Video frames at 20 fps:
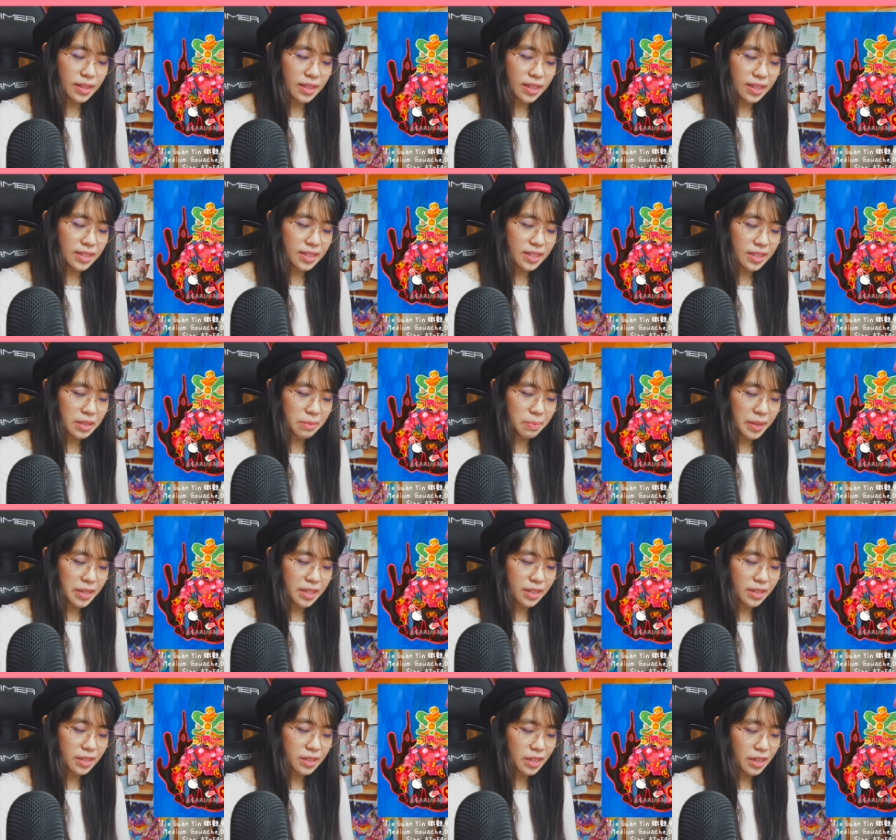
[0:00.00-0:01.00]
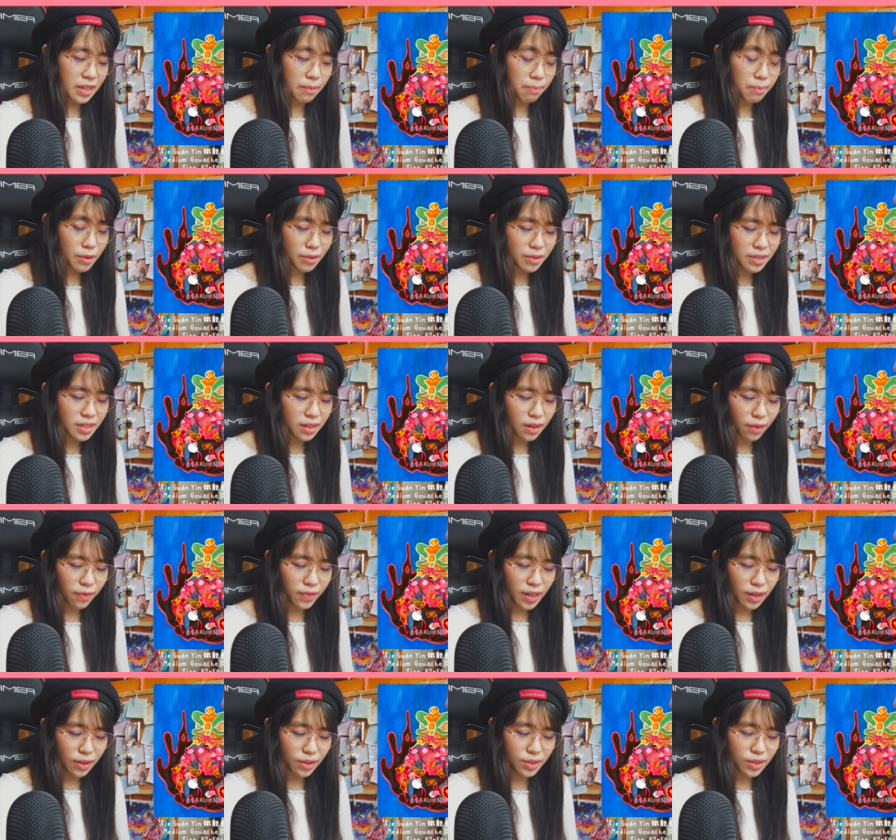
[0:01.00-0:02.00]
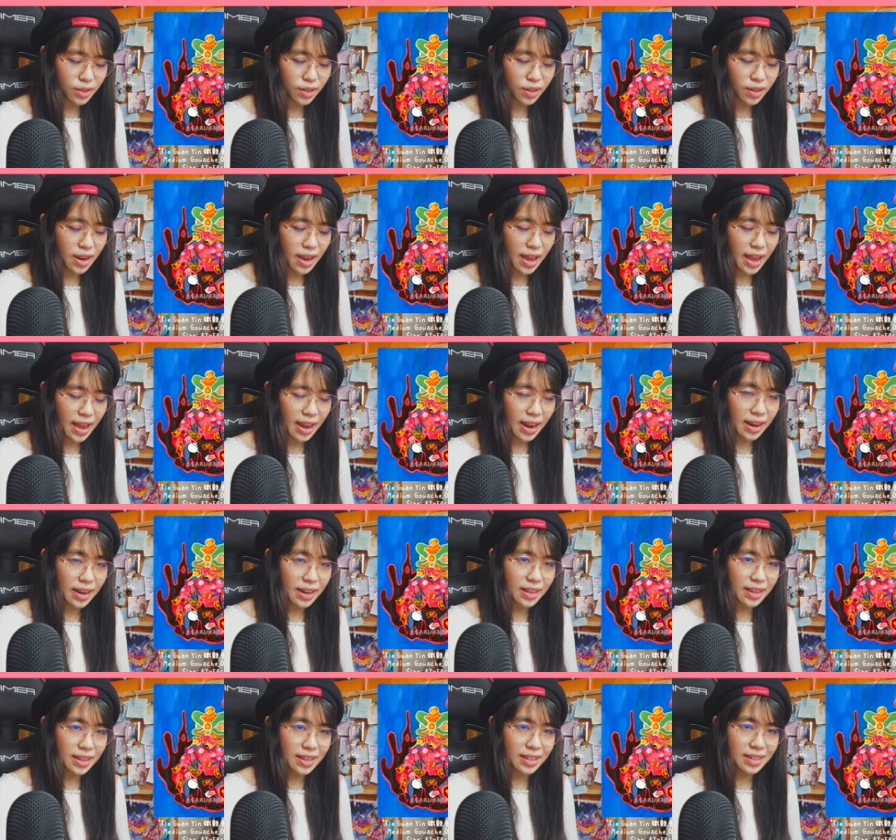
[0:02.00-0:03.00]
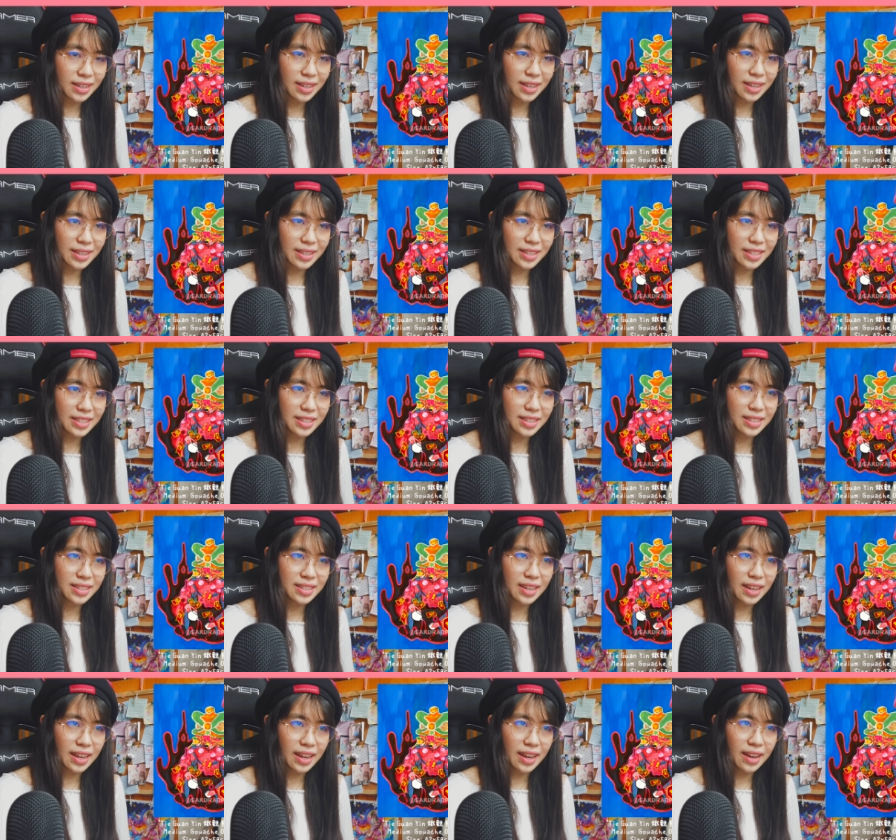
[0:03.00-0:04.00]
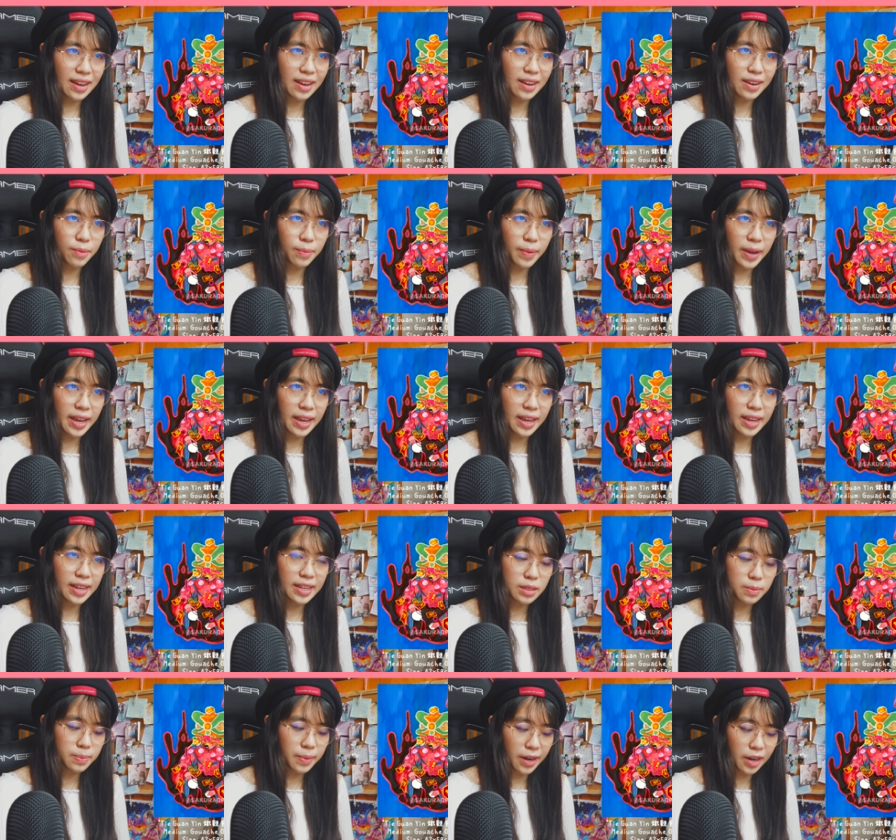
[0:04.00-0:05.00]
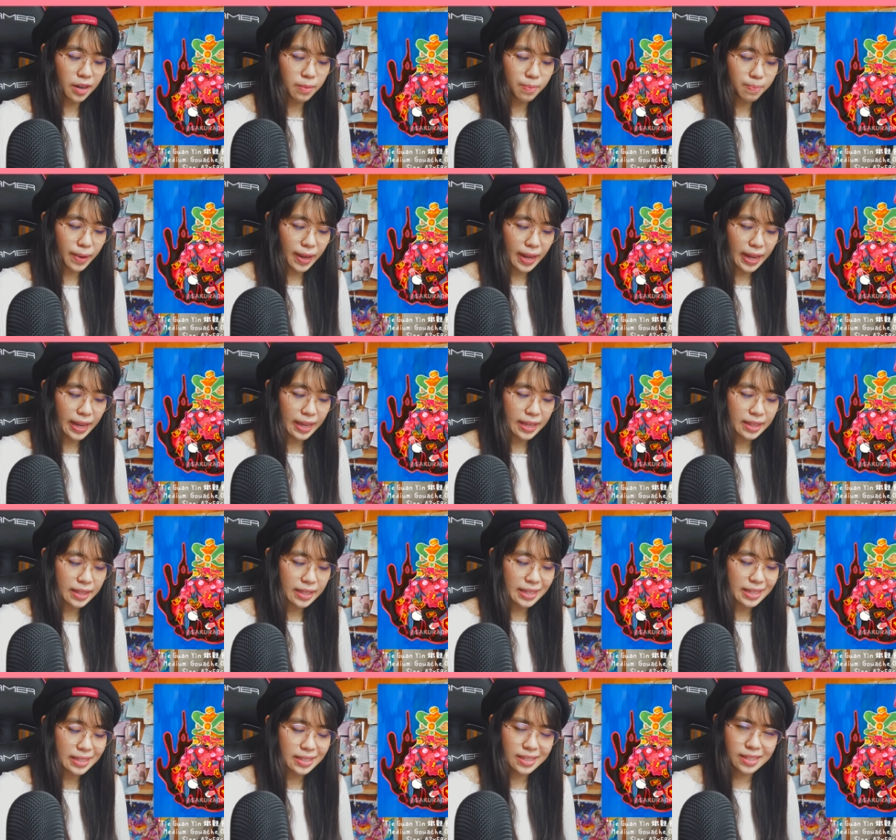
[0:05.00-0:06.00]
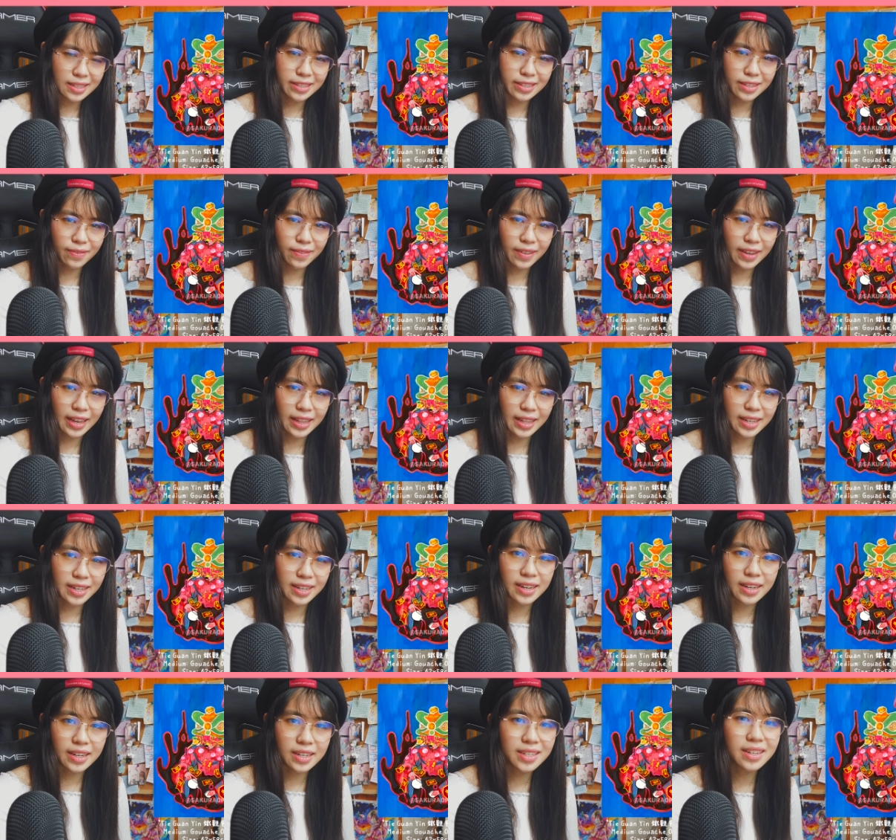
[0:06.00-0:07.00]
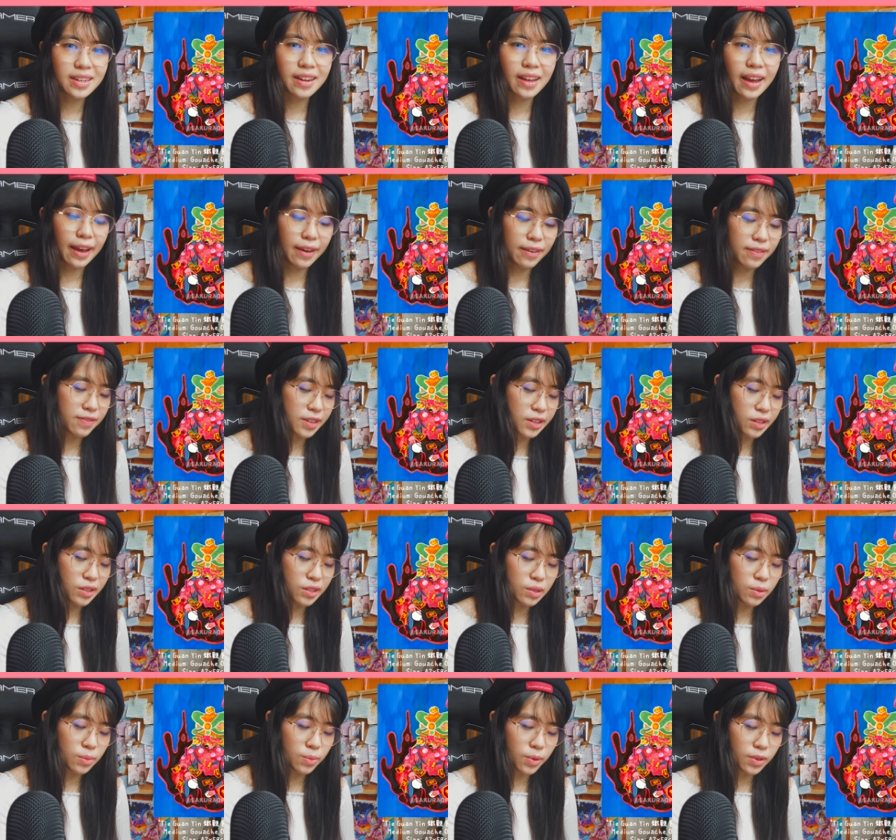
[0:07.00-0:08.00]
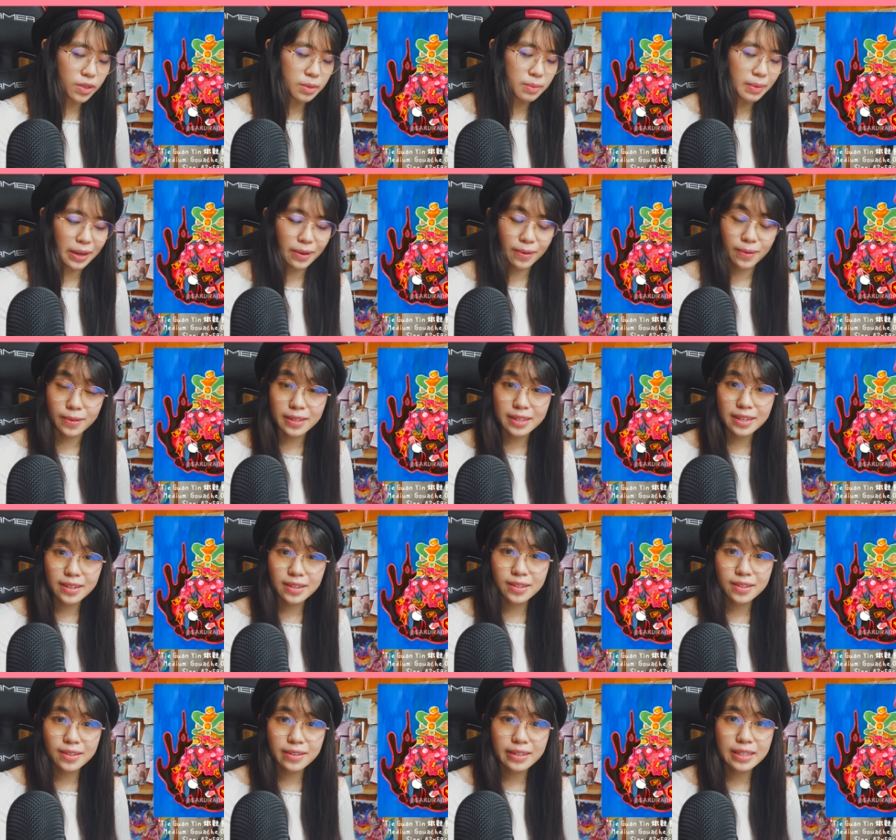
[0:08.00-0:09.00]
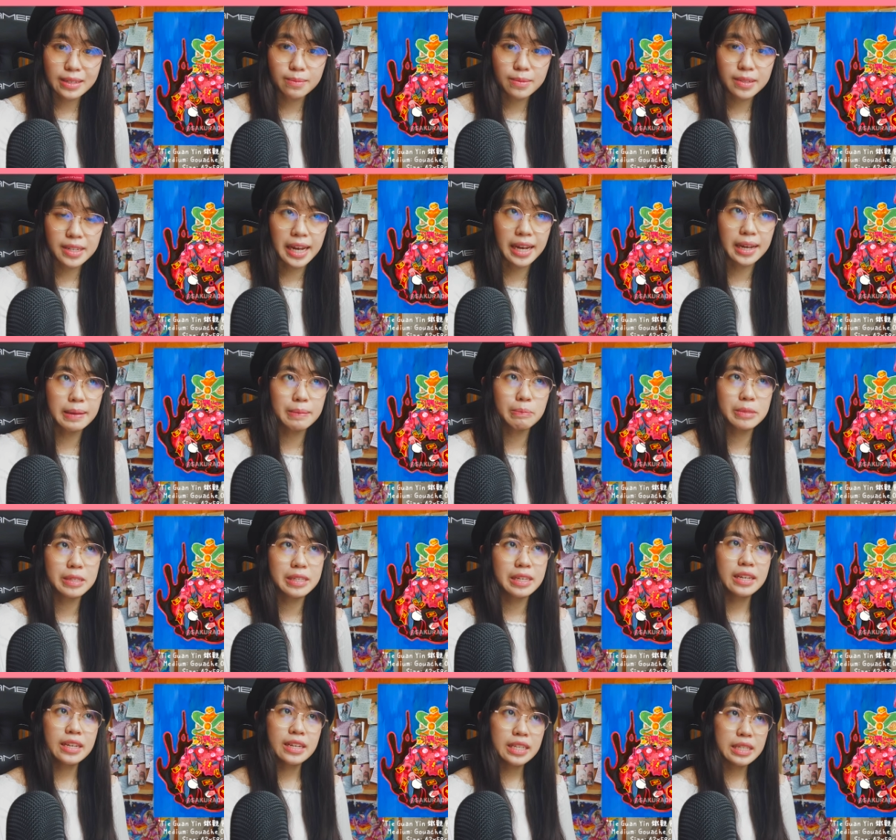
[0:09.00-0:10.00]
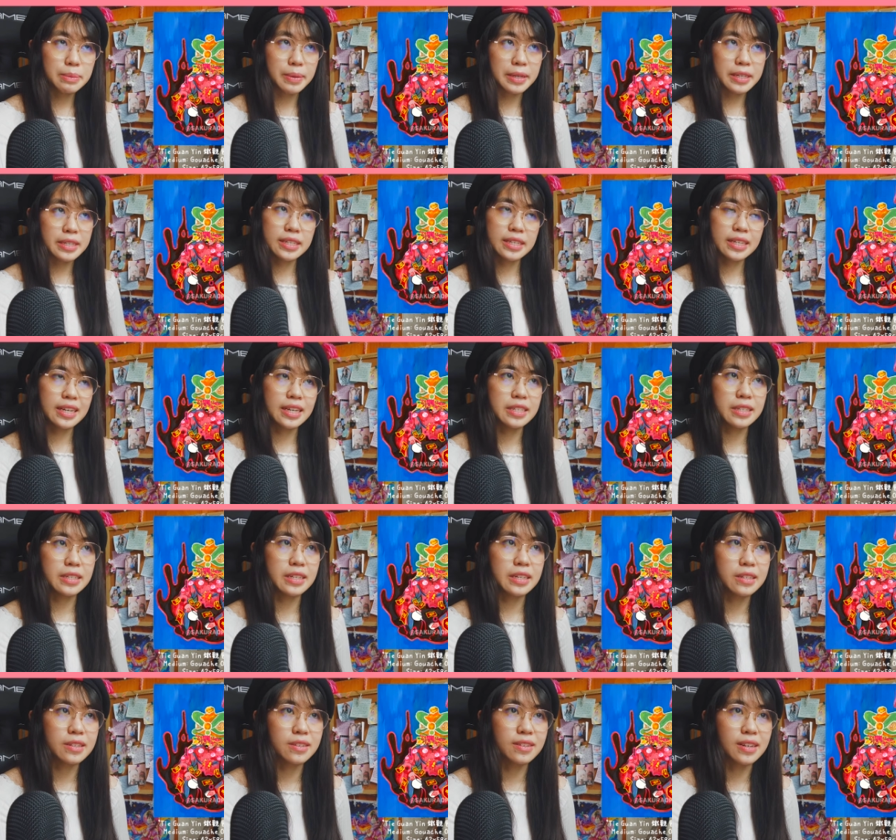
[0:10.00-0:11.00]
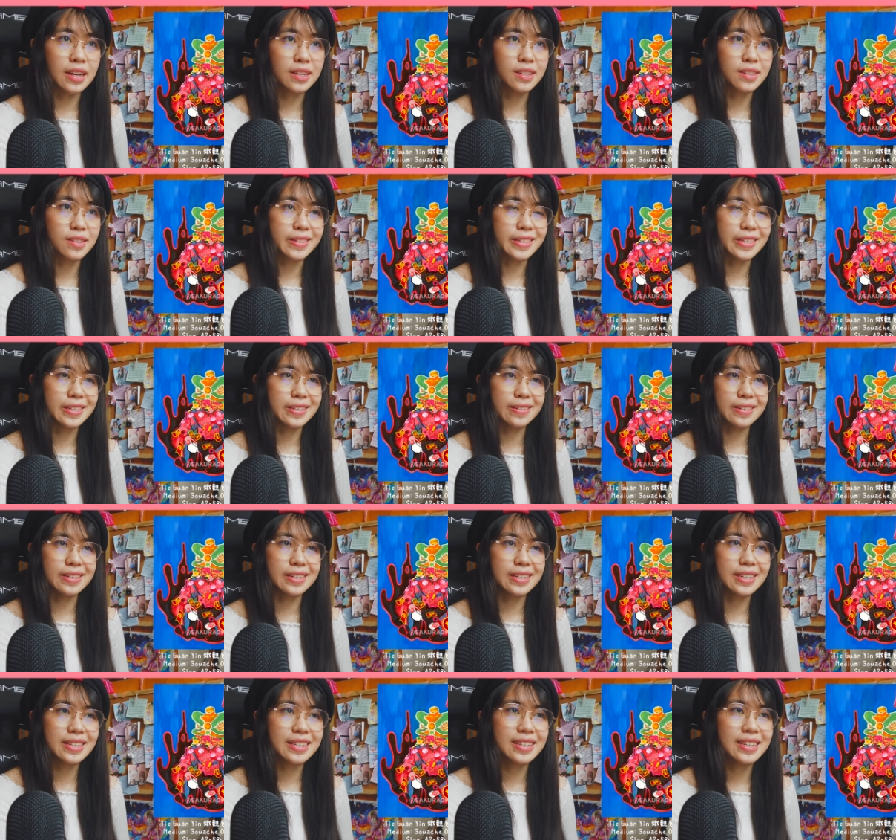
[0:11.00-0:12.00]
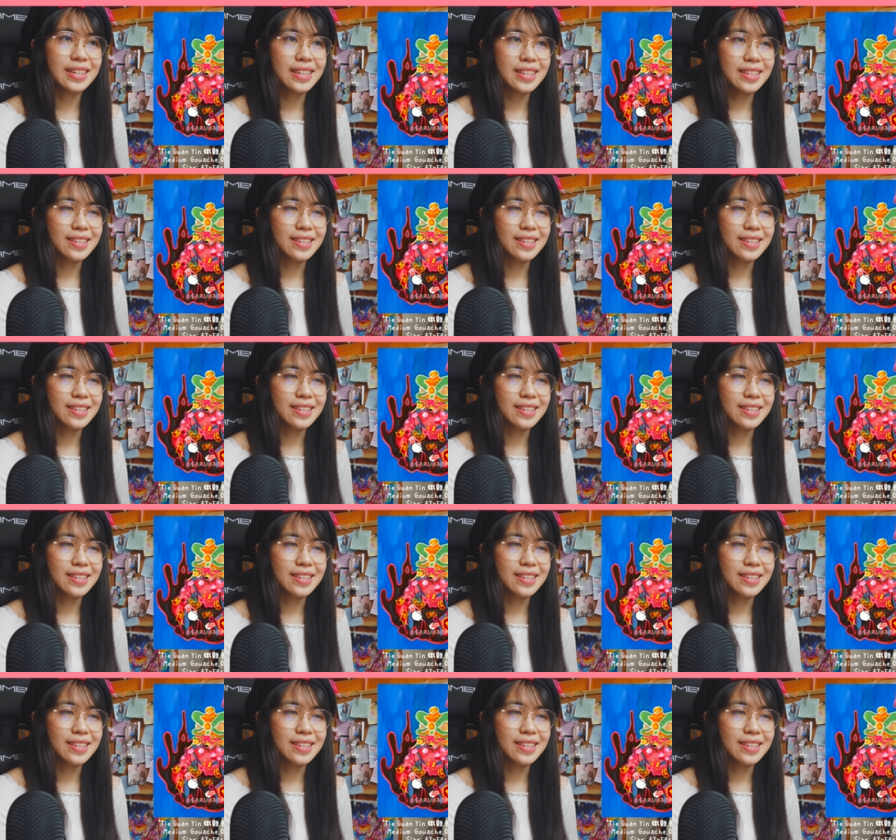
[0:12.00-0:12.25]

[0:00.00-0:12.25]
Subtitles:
this is basically a mutant of culture, and it is in a way inspired by the sense of alienation I feel toward my own culture sometimes, especially as an international student.